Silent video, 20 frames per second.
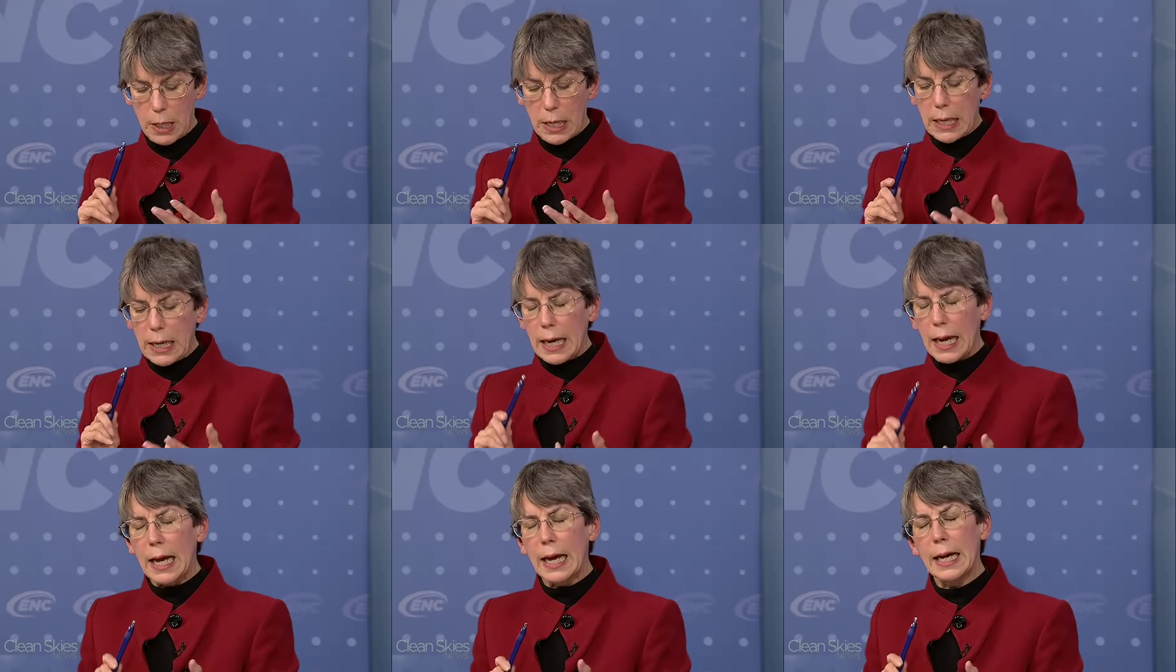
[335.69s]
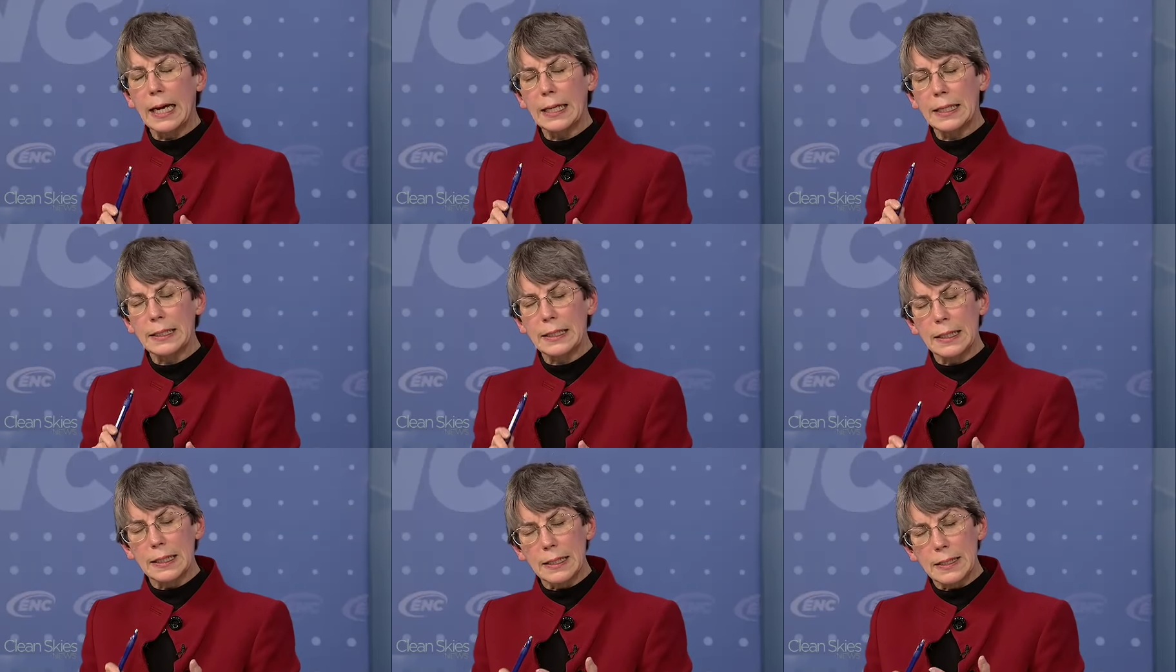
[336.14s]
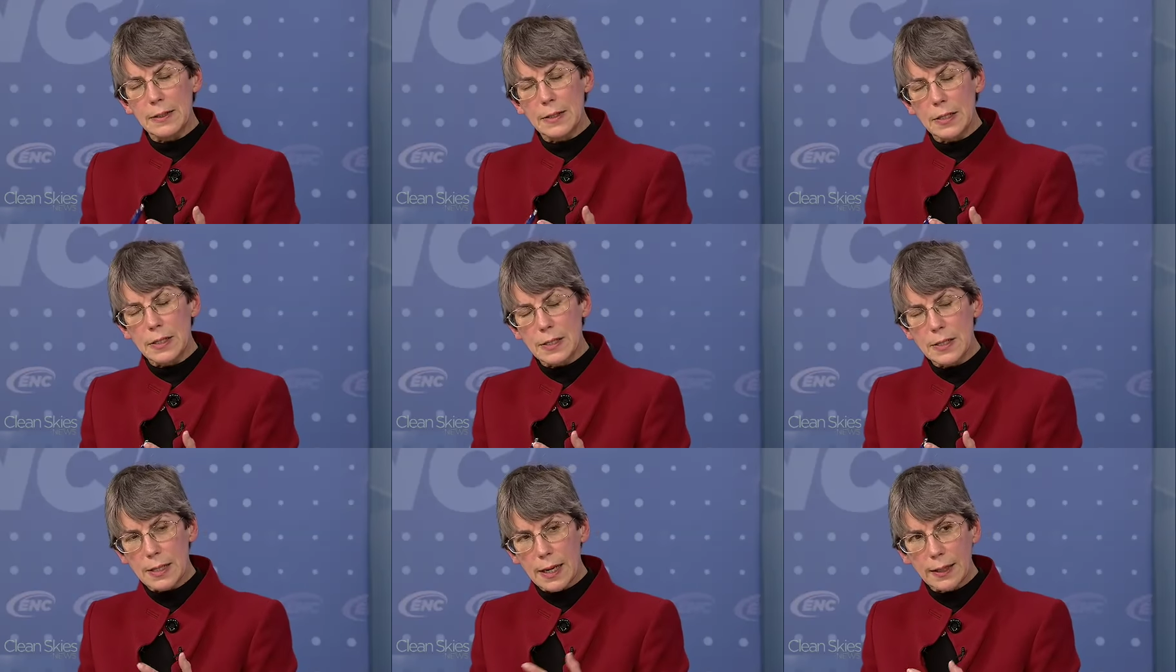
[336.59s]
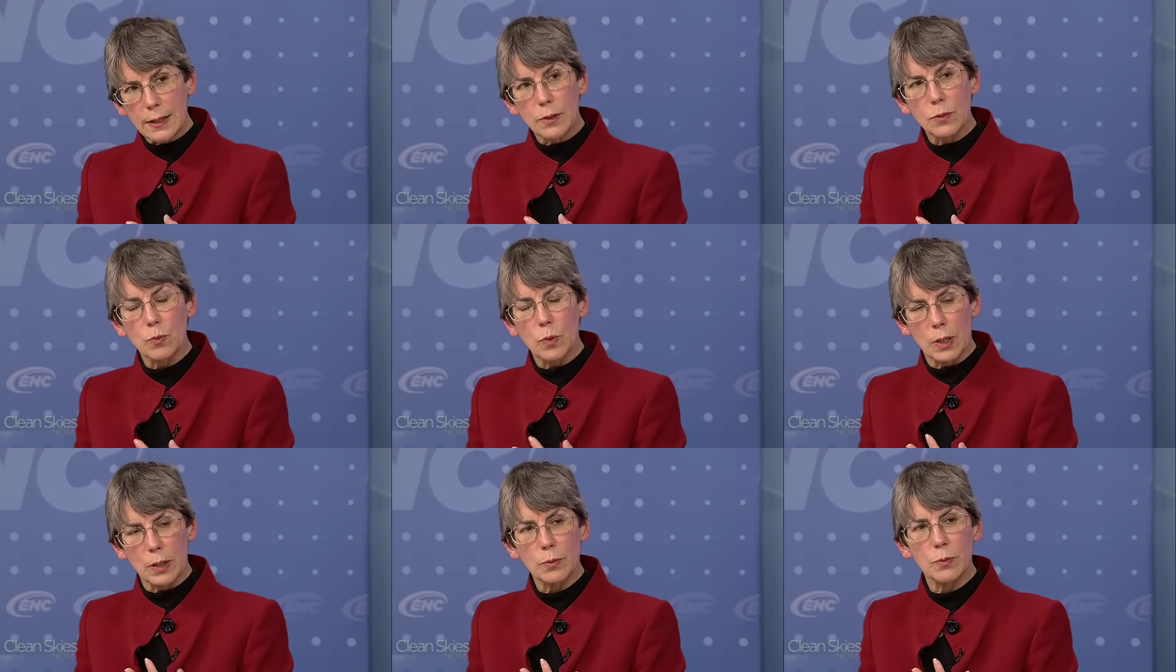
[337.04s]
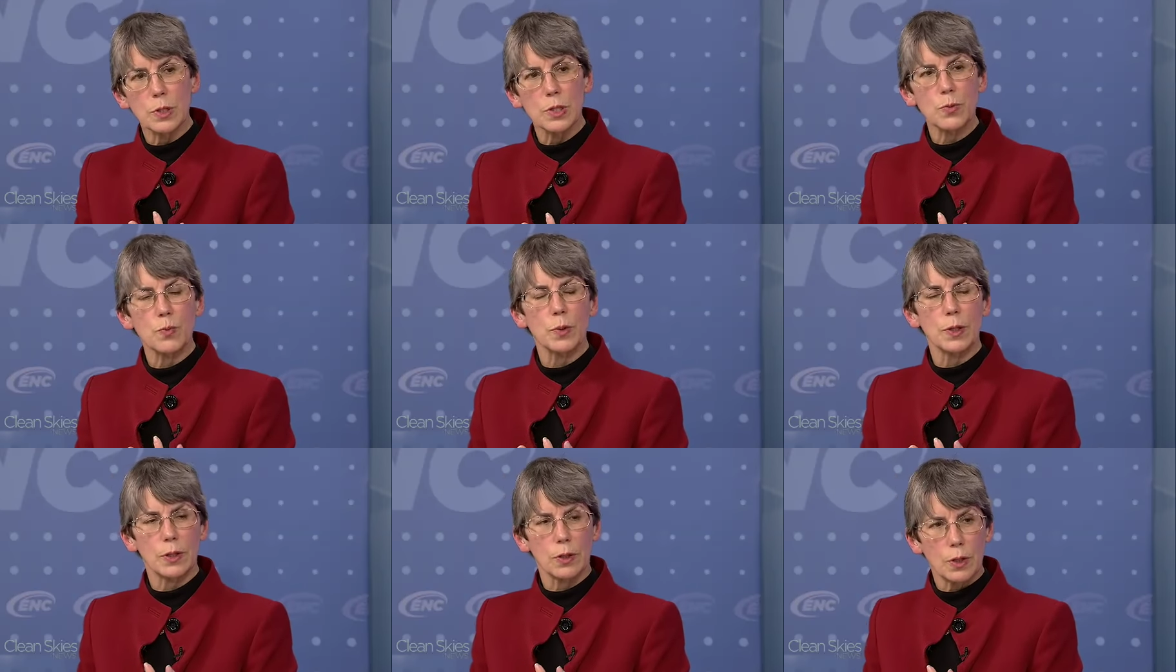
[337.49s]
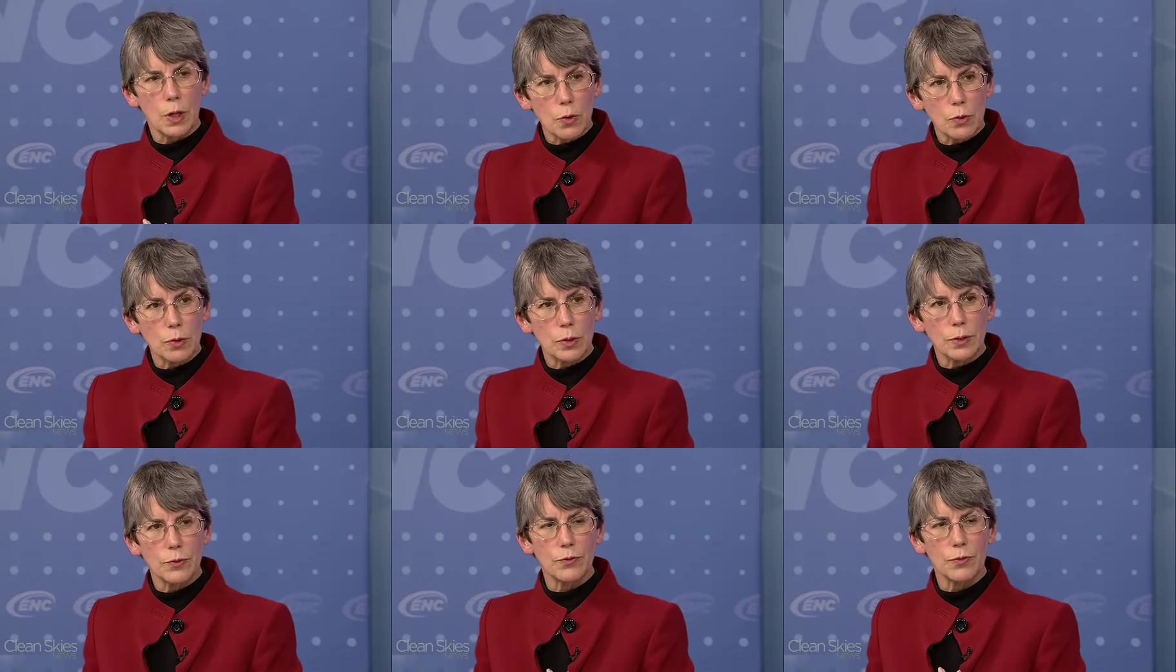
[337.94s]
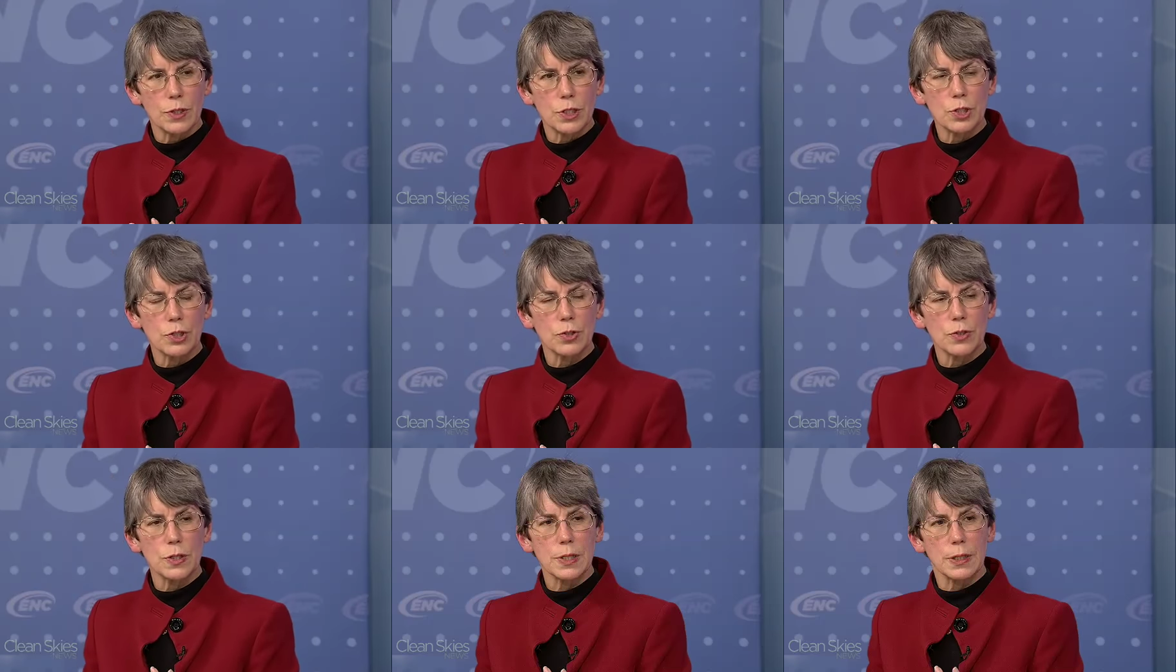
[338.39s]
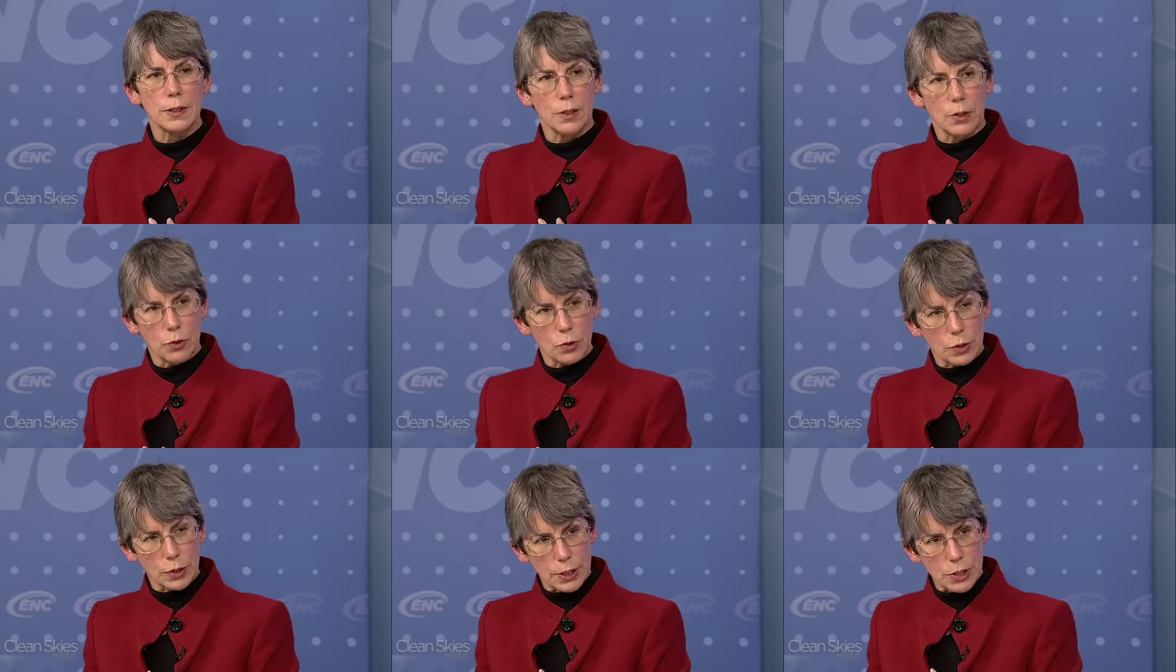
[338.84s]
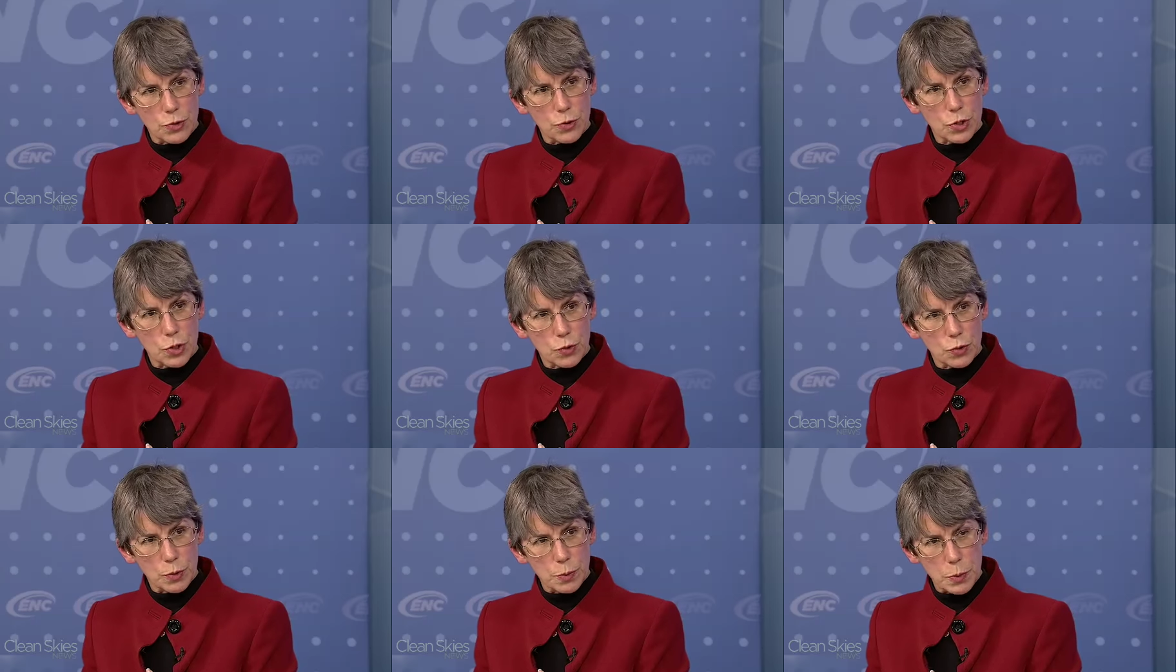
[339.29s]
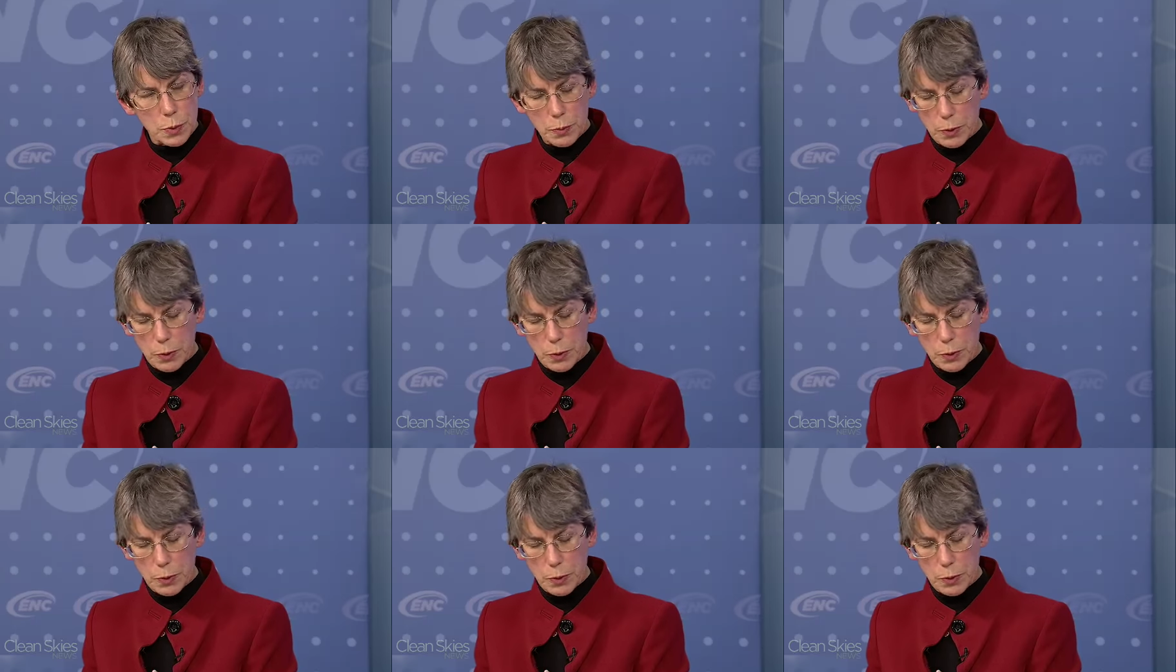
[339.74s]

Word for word: Mm -hmm. And uh, the second one was with local officials and local interest groups,